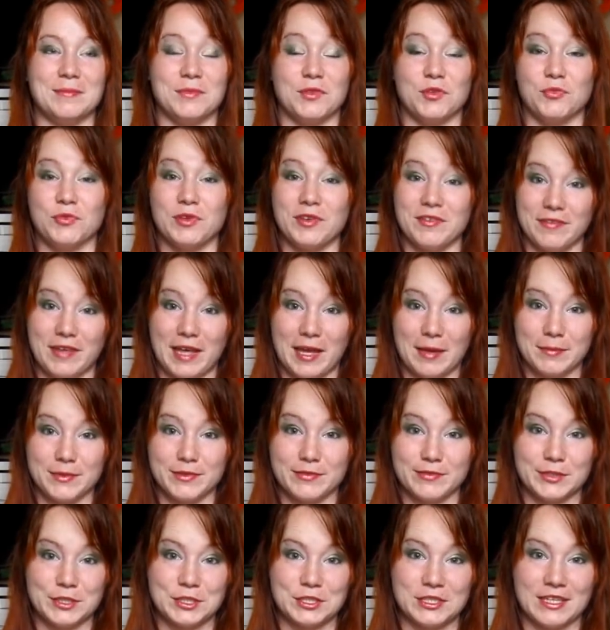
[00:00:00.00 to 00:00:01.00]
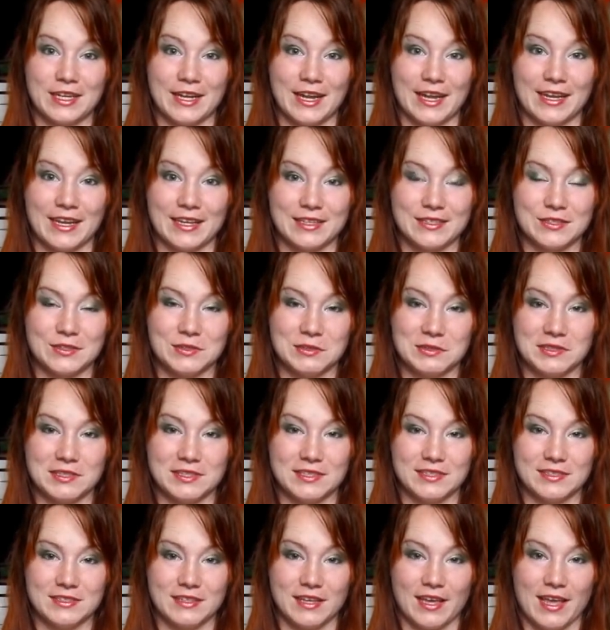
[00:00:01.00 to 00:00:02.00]
the revamped version, I guess you
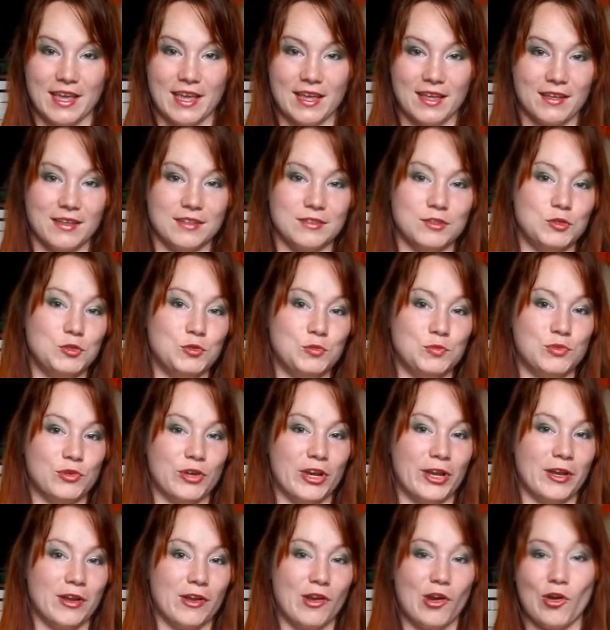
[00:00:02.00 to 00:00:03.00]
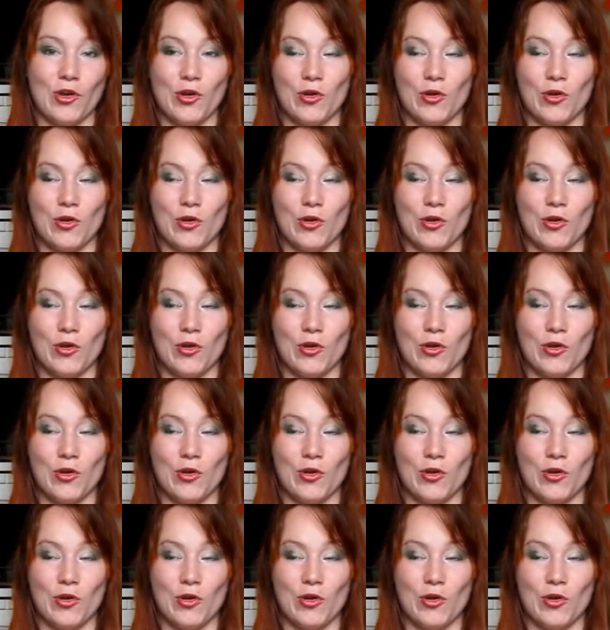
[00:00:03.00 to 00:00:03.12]
could say, 2.0.